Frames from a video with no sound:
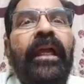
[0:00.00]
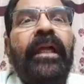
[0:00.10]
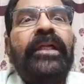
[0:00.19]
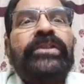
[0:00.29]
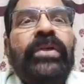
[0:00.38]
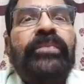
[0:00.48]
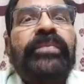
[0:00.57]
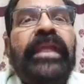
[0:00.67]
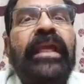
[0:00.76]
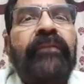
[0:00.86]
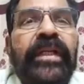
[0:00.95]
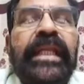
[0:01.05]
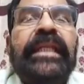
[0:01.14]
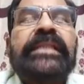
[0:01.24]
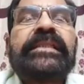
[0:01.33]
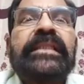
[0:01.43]
So we have already
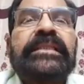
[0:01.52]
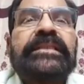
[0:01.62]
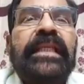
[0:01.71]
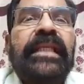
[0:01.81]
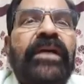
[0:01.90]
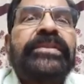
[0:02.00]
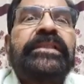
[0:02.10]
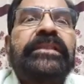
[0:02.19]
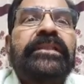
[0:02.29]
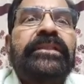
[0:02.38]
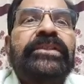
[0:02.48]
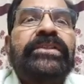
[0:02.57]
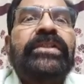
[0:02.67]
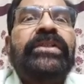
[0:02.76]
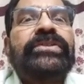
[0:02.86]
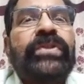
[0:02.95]
discussed the nerves.
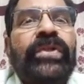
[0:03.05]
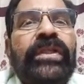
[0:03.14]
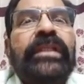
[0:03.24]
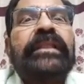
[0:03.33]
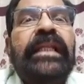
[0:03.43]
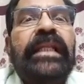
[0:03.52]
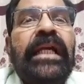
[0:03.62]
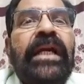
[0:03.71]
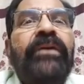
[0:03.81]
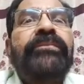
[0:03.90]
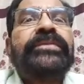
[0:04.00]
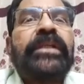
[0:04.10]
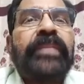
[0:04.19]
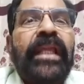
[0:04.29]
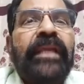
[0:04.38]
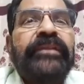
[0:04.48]
So the nerve
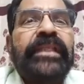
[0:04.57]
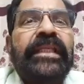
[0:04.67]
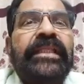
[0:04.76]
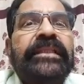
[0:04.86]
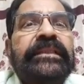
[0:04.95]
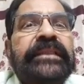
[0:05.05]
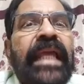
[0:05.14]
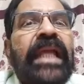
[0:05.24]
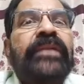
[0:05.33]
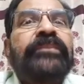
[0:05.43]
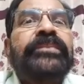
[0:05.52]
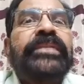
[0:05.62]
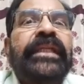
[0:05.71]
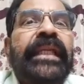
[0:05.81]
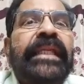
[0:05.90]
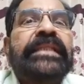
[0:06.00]
supply of the scalp
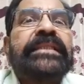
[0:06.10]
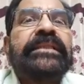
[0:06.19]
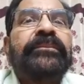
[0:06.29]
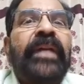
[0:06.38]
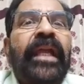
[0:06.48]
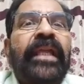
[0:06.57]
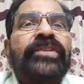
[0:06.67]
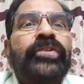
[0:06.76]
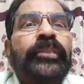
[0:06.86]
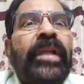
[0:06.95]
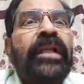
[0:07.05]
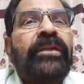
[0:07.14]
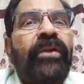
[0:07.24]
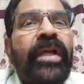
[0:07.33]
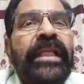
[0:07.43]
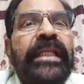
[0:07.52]
is by
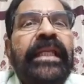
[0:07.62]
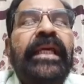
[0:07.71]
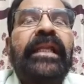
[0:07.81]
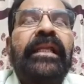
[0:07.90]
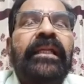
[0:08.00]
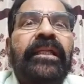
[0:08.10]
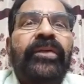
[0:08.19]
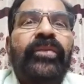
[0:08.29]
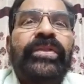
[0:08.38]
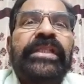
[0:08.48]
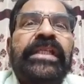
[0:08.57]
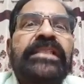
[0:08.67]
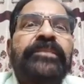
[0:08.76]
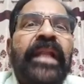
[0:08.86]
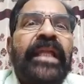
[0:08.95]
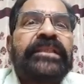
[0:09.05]
supratrochlear, which is
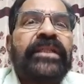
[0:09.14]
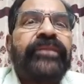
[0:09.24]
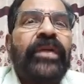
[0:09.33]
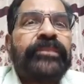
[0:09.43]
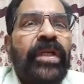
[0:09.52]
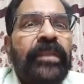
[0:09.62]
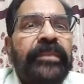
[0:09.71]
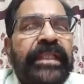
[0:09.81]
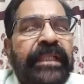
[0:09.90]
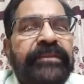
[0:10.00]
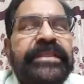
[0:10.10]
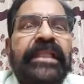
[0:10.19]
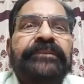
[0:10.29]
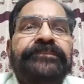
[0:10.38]
branch of ophthalmic division.